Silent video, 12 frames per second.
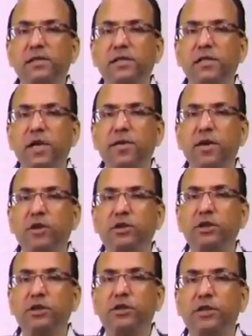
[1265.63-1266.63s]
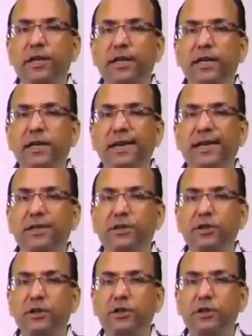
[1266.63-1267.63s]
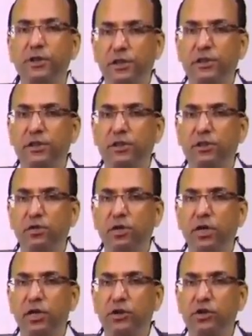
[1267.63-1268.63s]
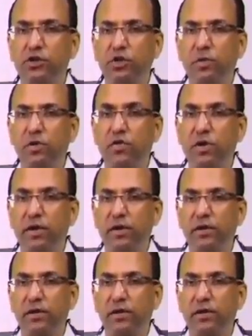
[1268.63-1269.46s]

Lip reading: terminologies in English. Yes, your English should be good here.